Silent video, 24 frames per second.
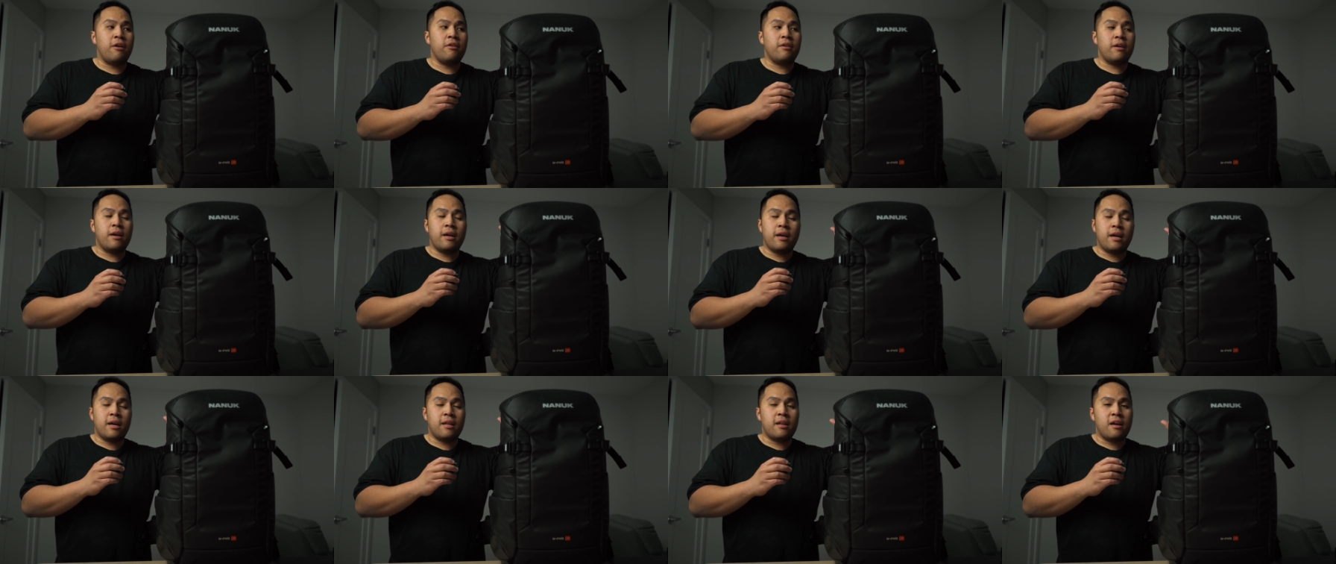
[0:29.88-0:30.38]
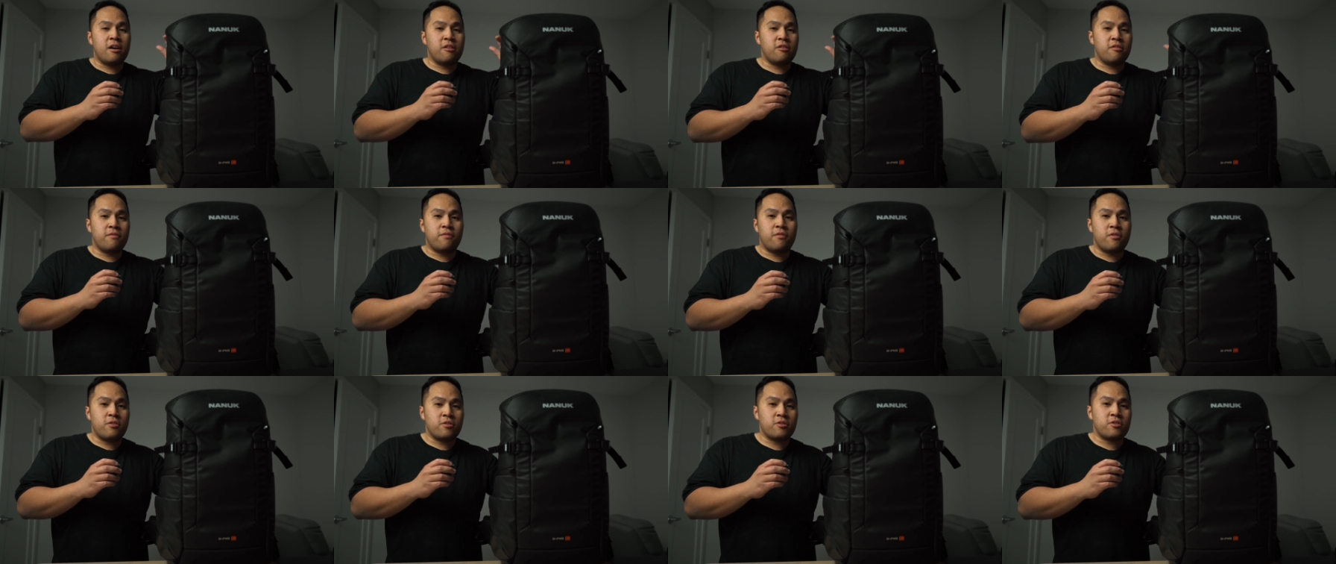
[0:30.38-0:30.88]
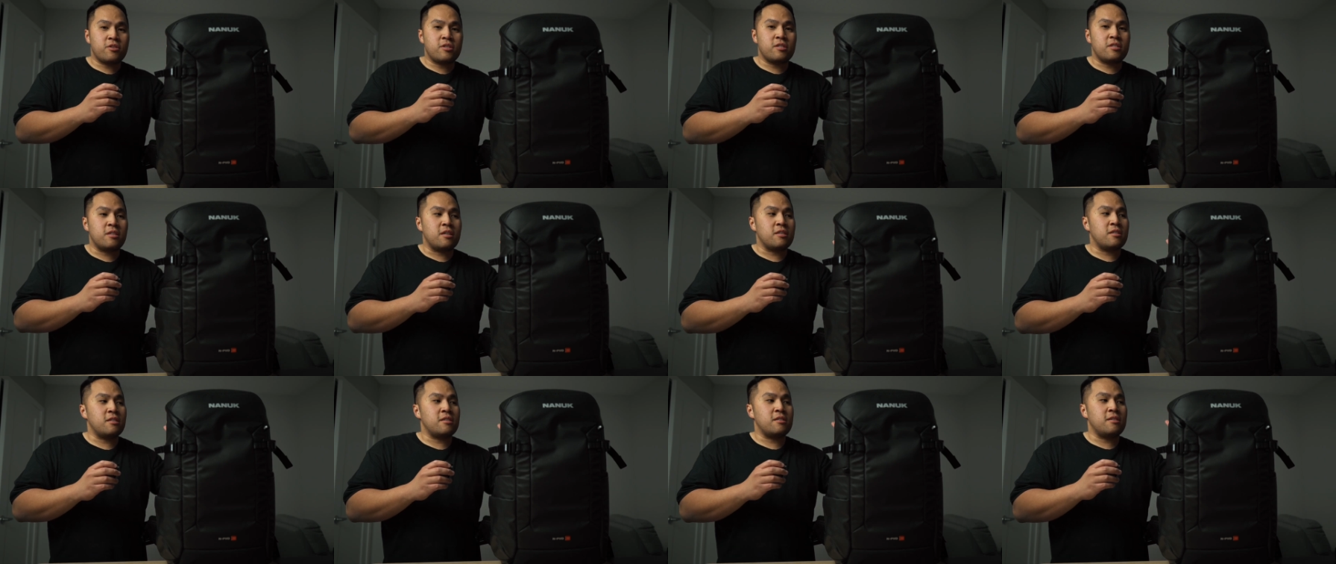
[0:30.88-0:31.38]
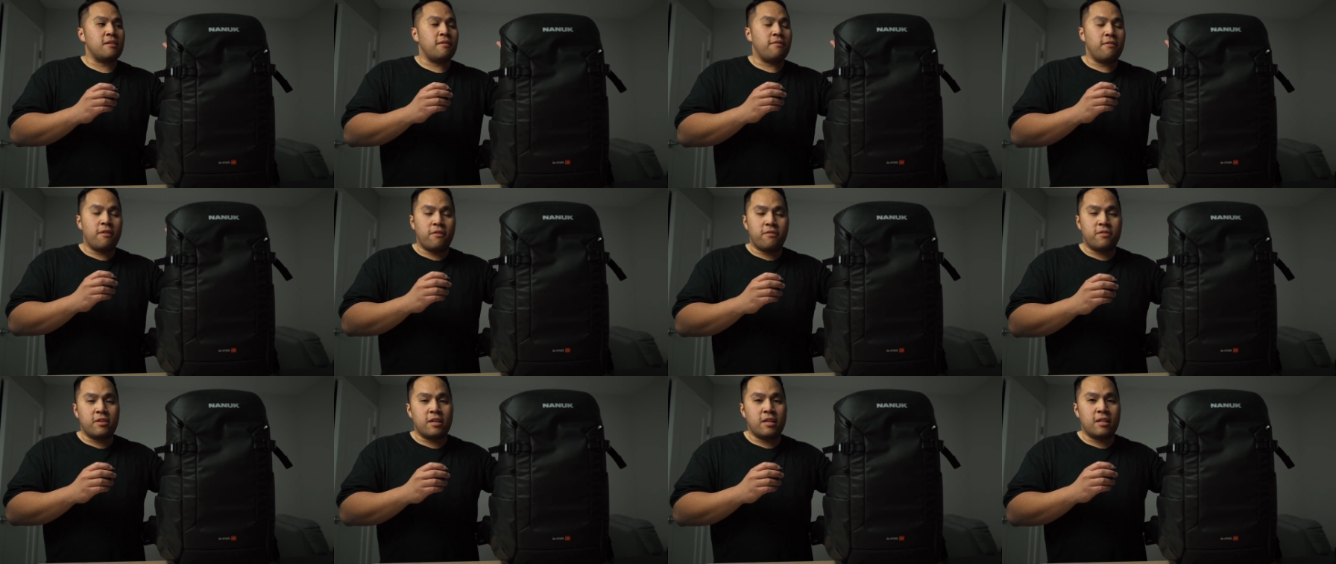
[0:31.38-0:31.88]
you can get other versions such as the
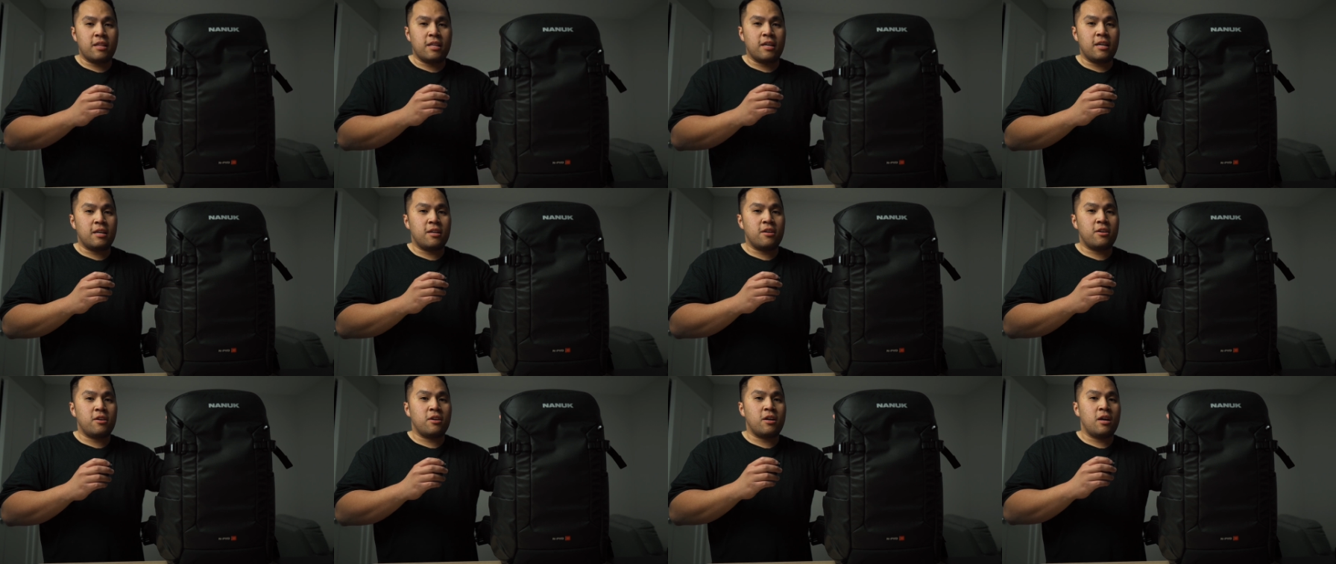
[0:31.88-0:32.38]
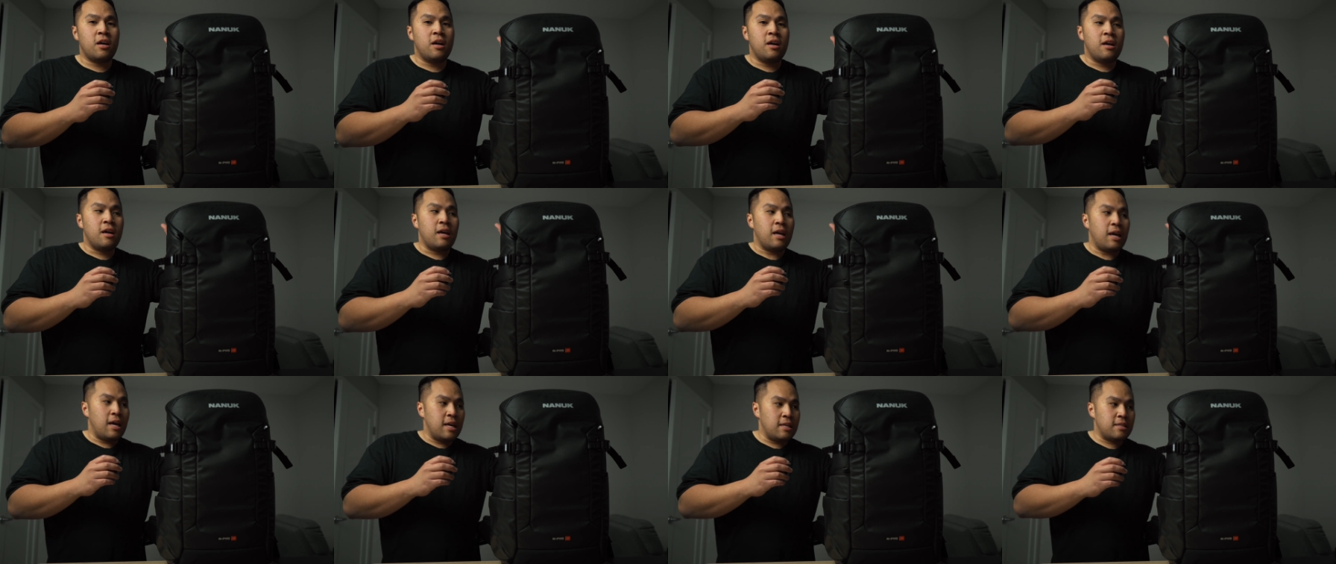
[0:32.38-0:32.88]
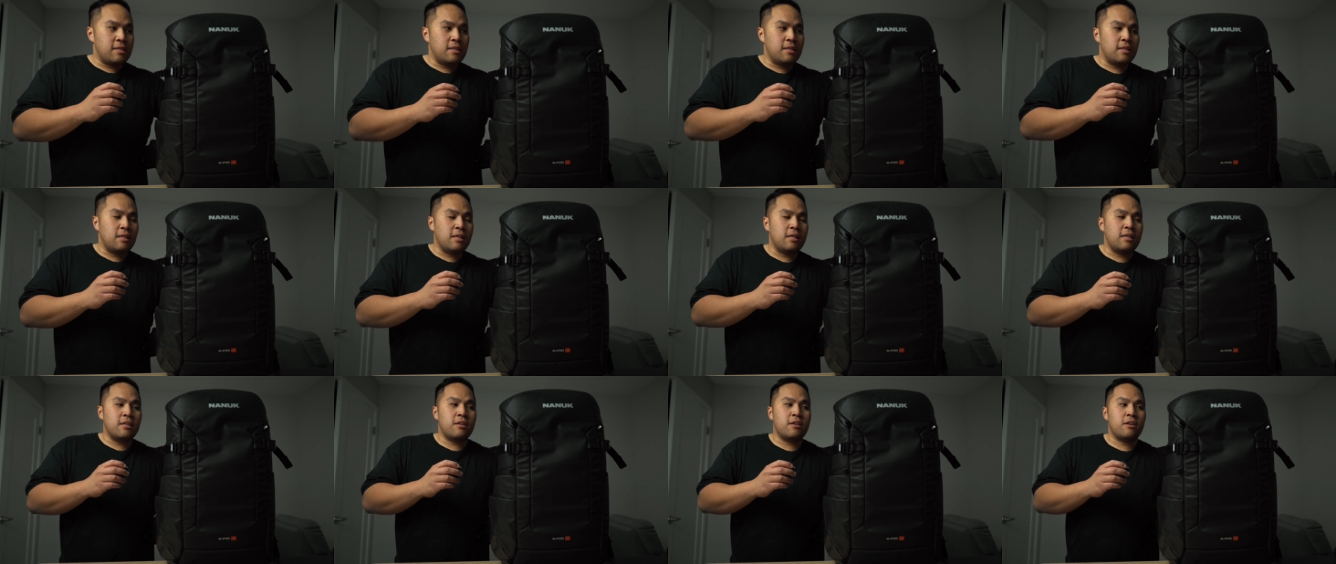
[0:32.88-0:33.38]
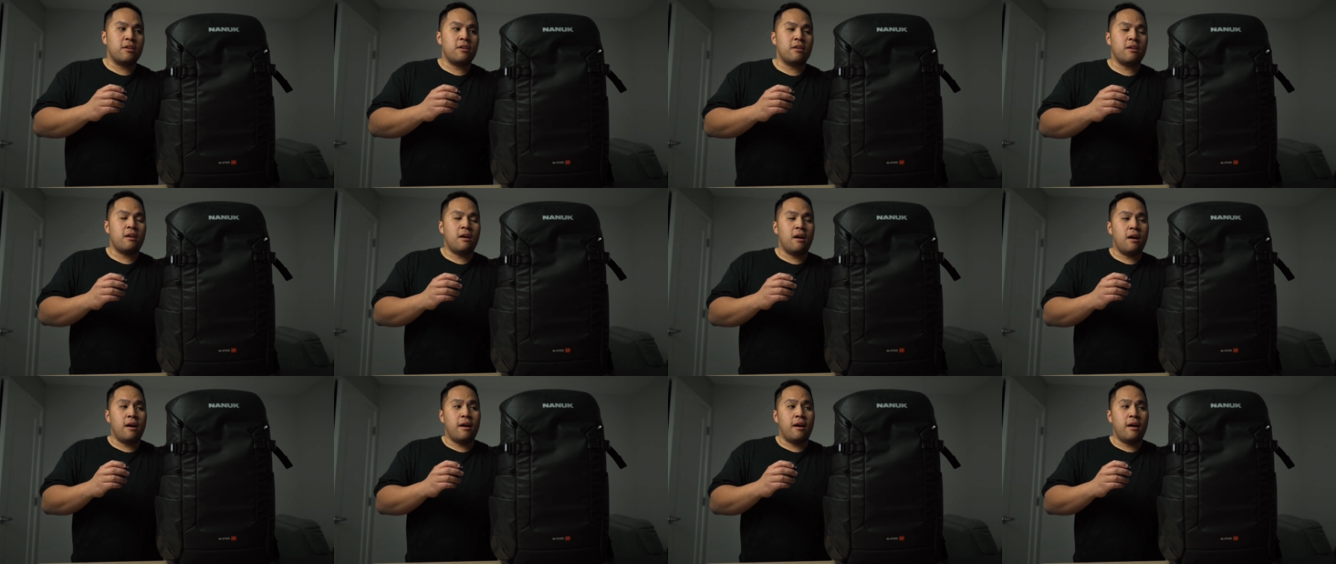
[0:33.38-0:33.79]
15 liter, 18 liter,